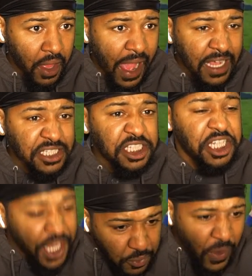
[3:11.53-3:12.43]
I
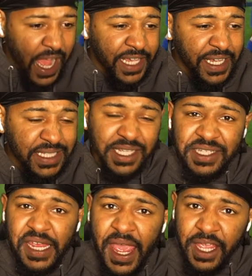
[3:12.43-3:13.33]
see why he's a
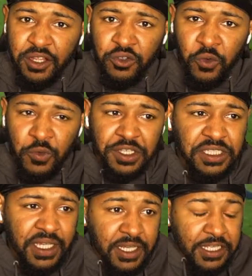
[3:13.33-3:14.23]
tank, dude, because
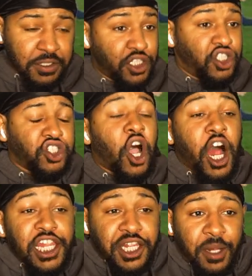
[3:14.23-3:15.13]
he's
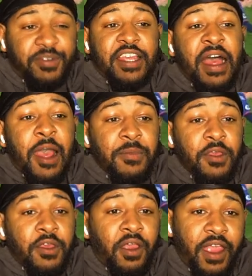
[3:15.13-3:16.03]
solid up top.
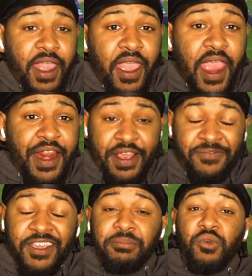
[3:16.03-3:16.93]
And
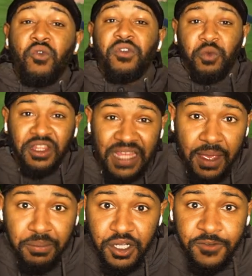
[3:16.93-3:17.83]
if he's moving with
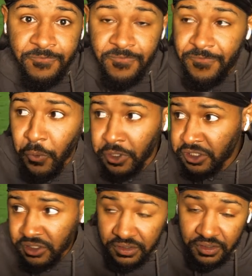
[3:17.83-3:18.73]
that much
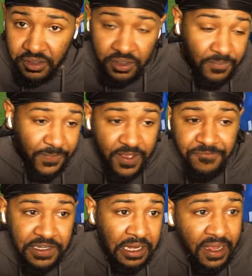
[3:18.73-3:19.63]
force and
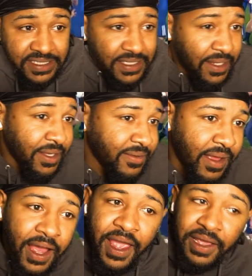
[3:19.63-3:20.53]
velocity,
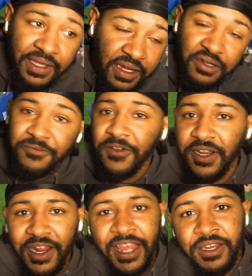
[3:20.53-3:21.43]
I ain't getting in front
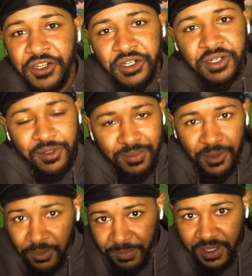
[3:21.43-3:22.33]
of that, dog. Come
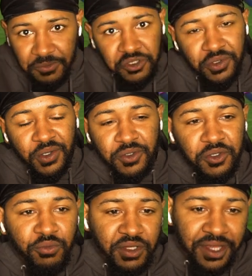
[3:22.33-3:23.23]
on, man. What you gonna
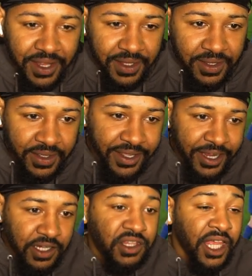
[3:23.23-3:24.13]
do with that?
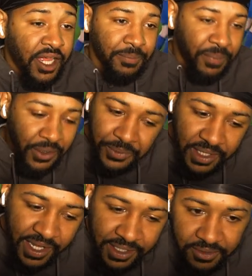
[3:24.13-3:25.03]
He thick, bro.
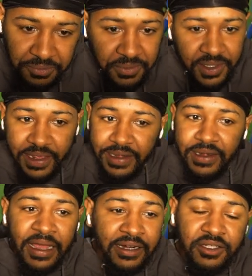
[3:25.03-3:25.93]
Like, you
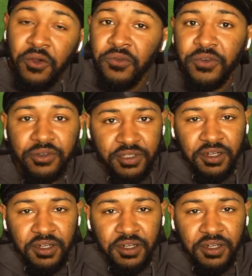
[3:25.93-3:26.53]
getting knocked over.